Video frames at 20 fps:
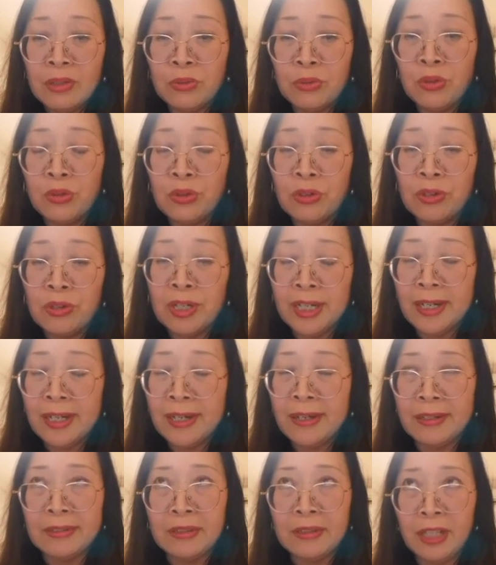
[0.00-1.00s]

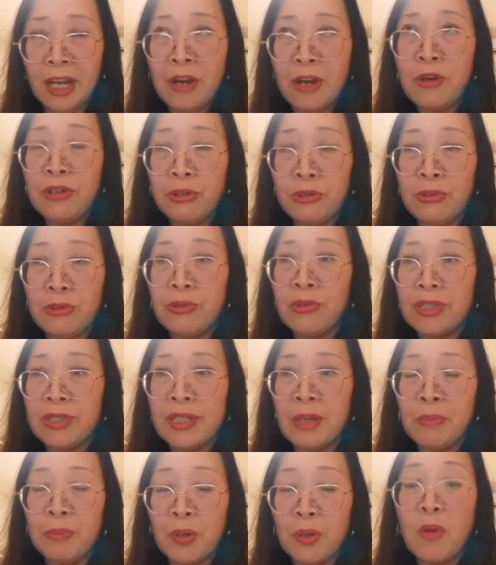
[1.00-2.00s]
tell you
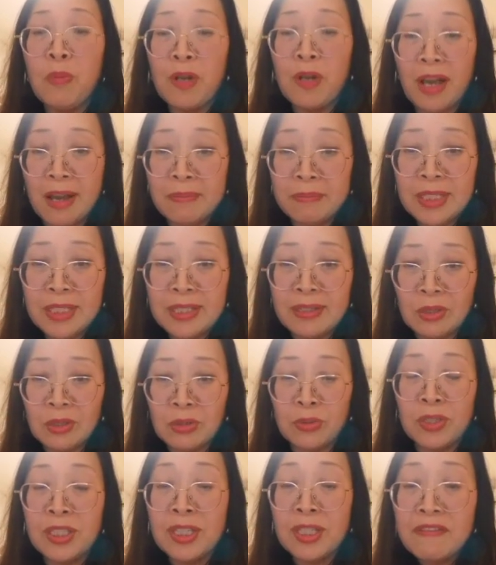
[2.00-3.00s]
the problems,
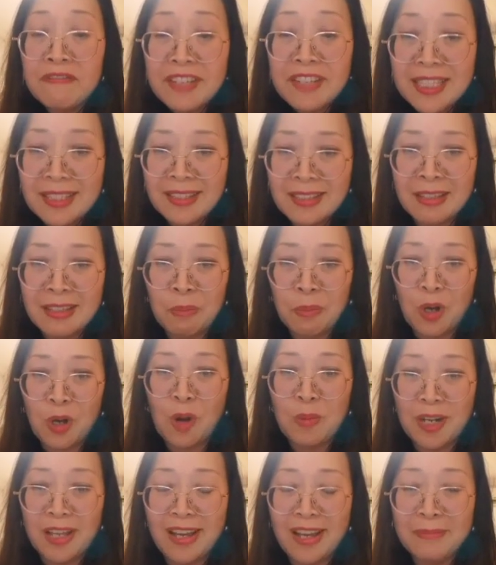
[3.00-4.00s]
to surface the
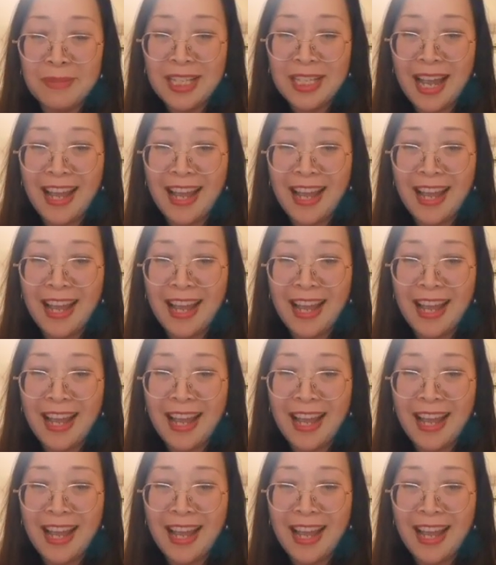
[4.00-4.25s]
problem,